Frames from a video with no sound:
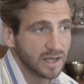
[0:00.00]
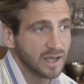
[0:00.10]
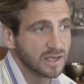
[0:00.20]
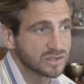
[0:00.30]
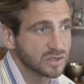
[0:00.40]

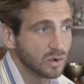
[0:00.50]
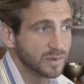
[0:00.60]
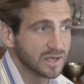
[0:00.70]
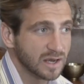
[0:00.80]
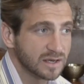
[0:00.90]
And so
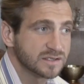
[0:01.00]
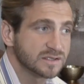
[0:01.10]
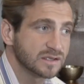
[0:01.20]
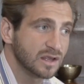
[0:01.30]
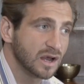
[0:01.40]

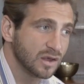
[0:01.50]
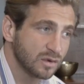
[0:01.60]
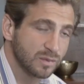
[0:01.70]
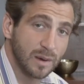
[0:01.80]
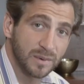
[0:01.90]
because the other
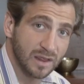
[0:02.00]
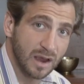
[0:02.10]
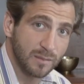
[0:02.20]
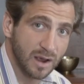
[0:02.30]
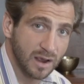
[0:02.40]
property that
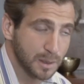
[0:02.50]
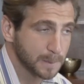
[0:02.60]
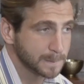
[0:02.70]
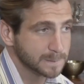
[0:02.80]
I bought,